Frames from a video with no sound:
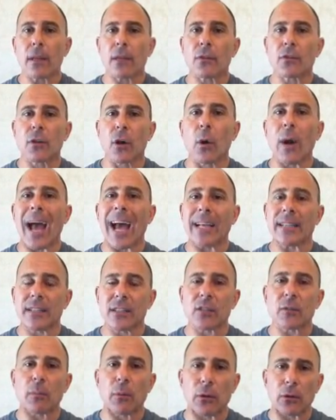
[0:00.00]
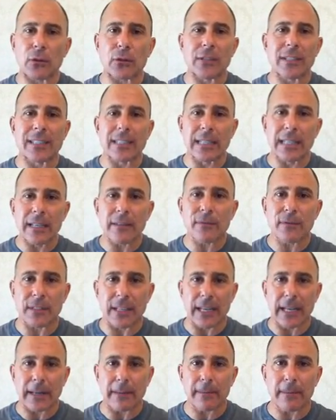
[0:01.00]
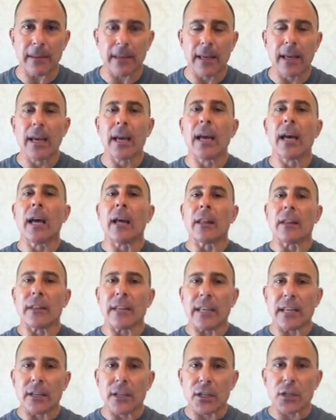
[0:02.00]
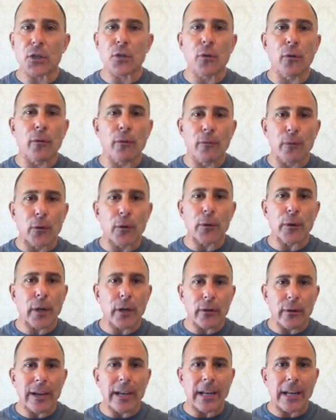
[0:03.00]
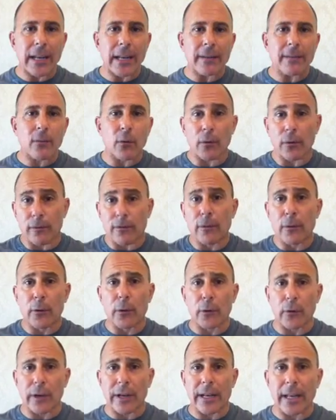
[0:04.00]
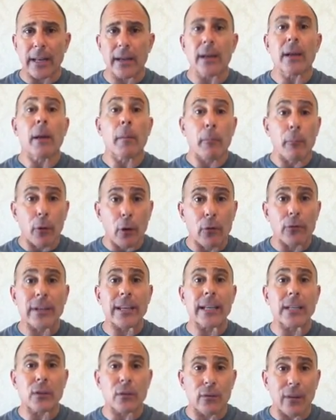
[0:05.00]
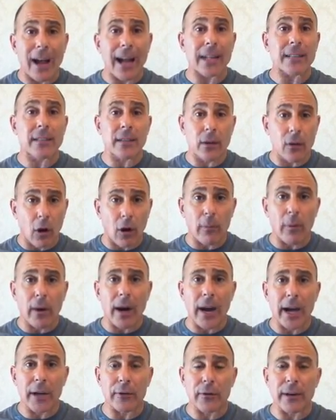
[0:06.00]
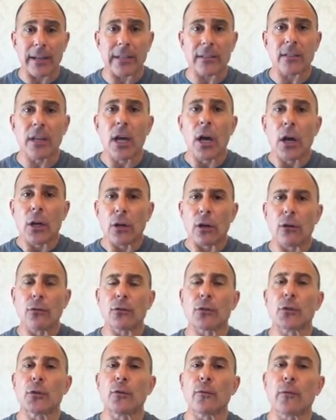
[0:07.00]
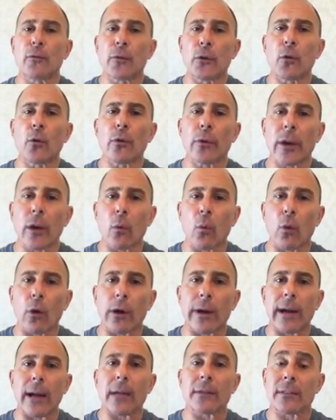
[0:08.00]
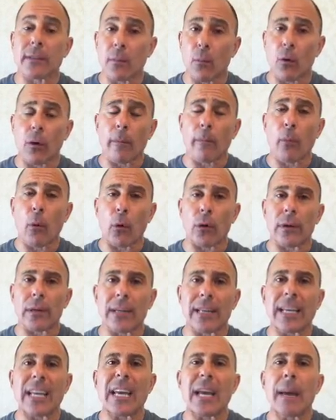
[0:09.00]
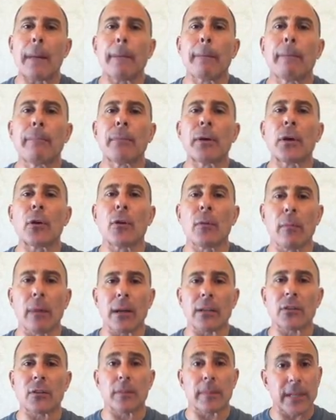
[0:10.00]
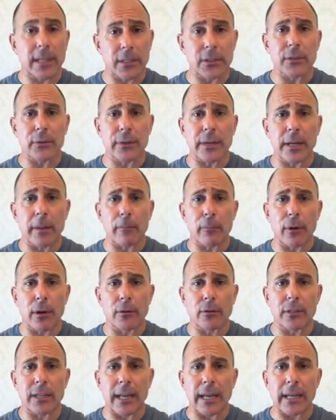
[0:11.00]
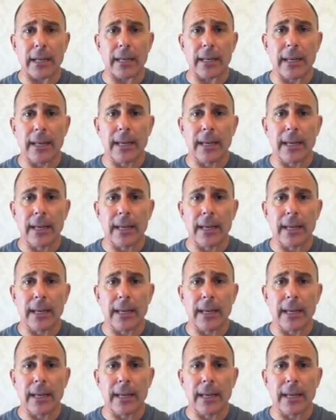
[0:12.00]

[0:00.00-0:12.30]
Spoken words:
So as this person is lifting, the additional food they're eating, or the food they're eating, proteins, fats, and carbohydrates, goes to fuel their workouts and, more importantly, build muscle, because they're eating protein.